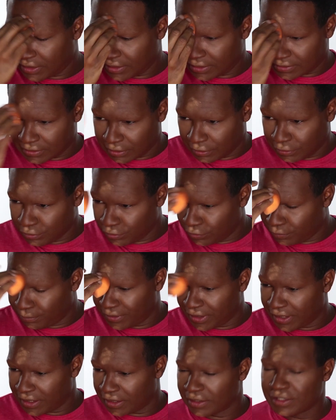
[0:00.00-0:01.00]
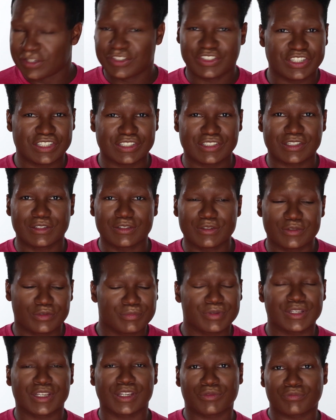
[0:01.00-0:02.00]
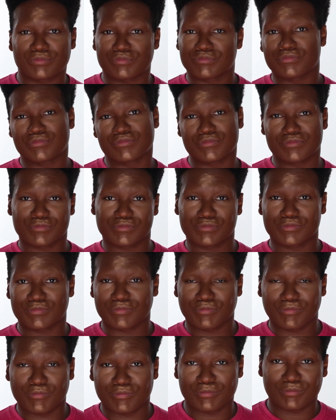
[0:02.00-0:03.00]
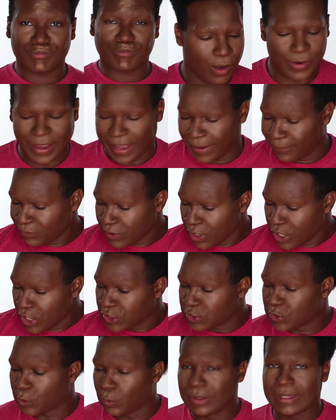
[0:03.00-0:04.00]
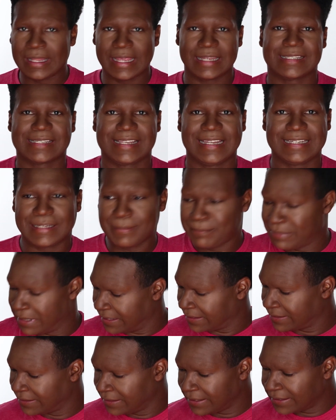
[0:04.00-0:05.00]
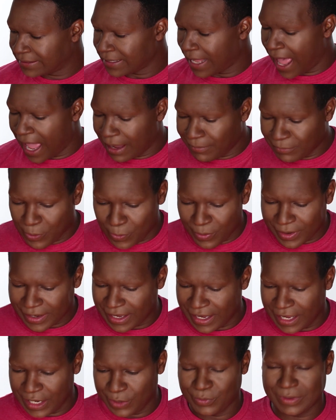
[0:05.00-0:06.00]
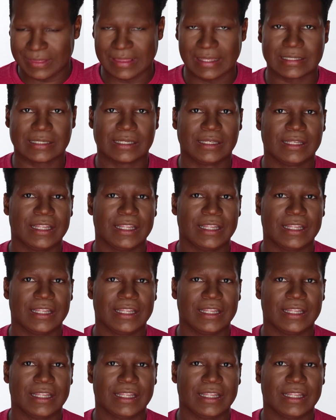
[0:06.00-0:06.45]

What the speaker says: Just a little bit. Just a little bit. Okay, so let's get to business. I'm going in with this